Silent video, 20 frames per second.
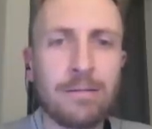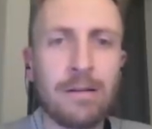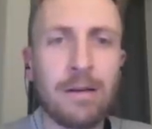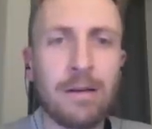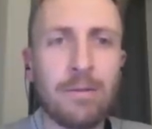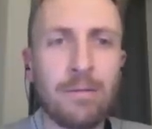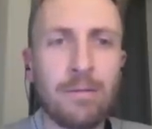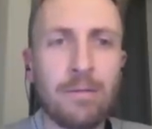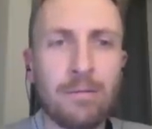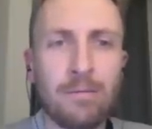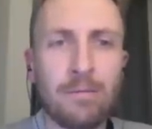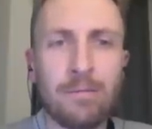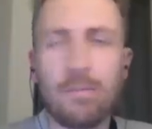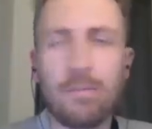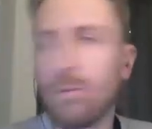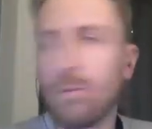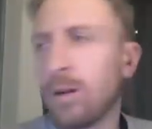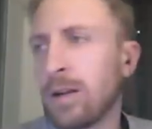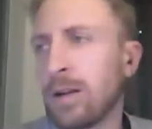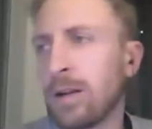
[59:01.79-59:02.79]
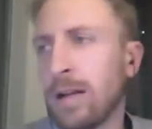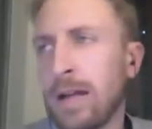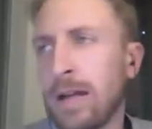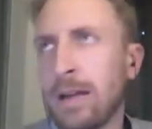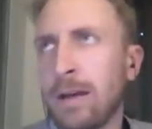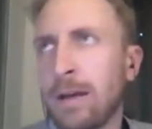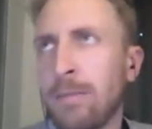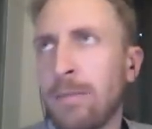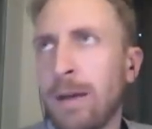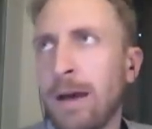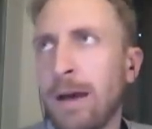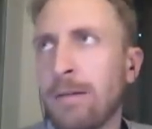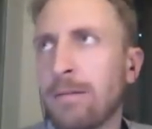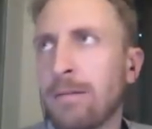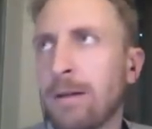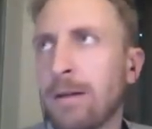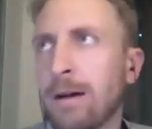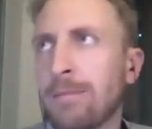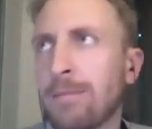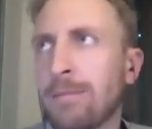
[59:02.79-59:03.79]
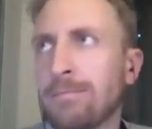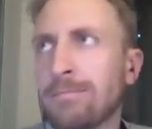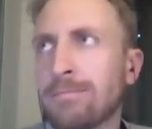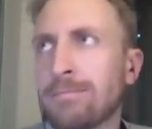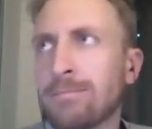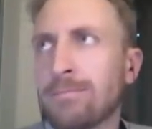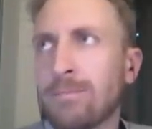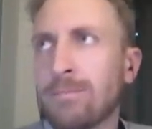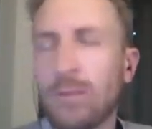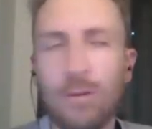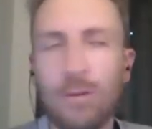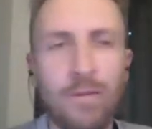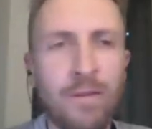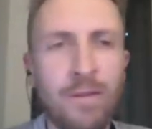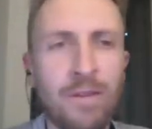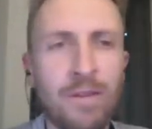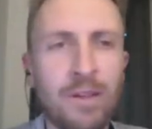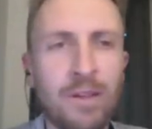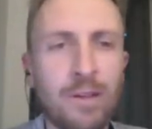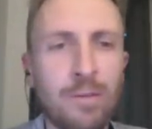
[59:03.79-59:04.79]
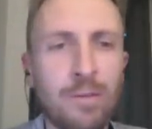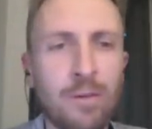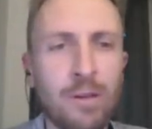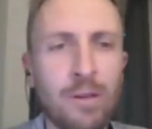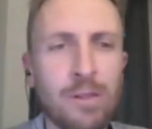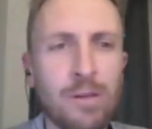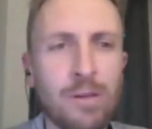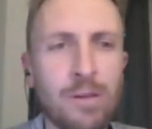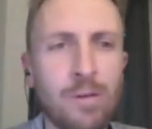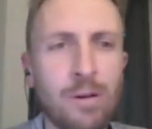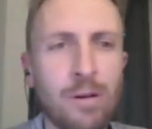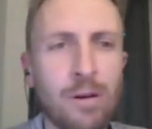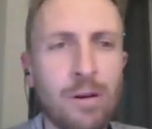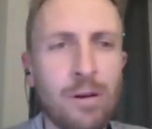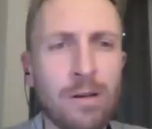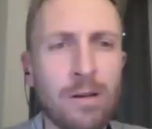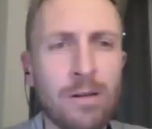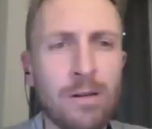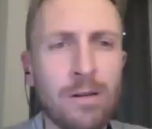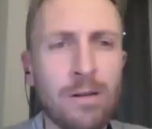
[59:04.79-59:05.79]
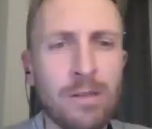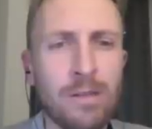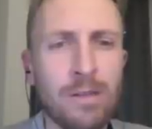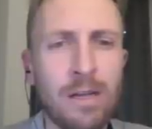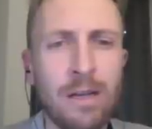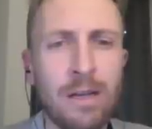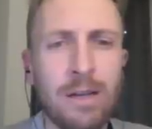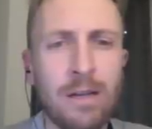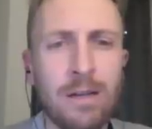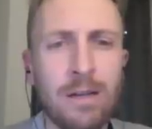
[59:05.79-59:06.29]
And what did it end up at? The 52 points scored, or is that it?